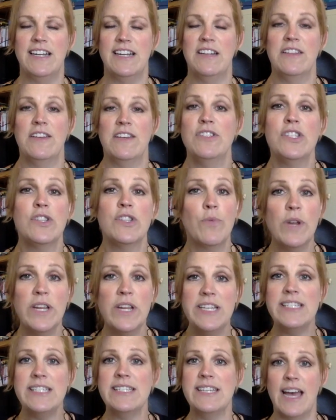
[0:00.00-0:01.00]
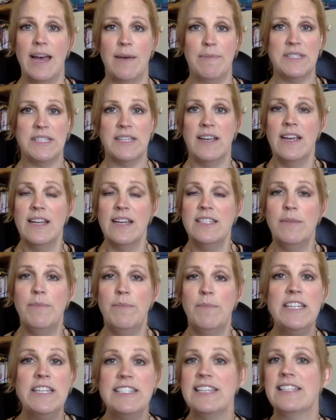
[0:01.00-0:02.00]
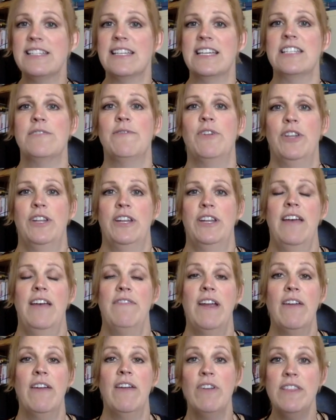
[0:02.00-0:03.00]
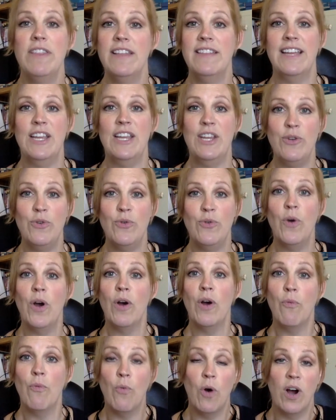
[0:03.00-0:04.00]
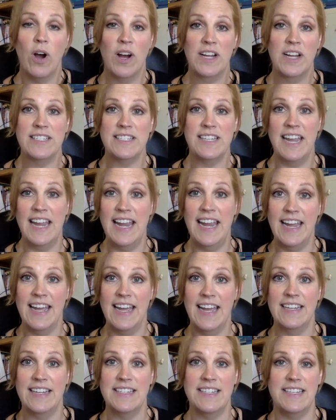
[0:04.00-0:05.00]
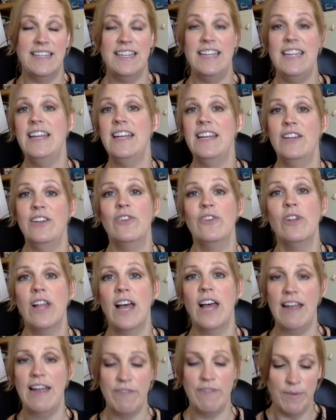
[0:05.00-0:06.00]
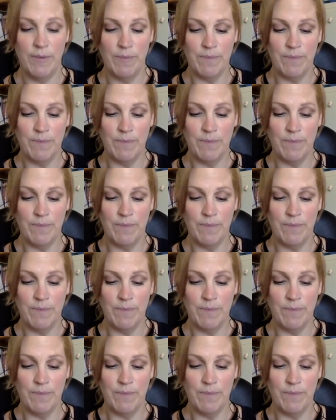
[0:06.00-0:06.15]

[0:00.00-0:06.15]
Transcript: And those 3 steps to be successful and to have everything that you want and need in your life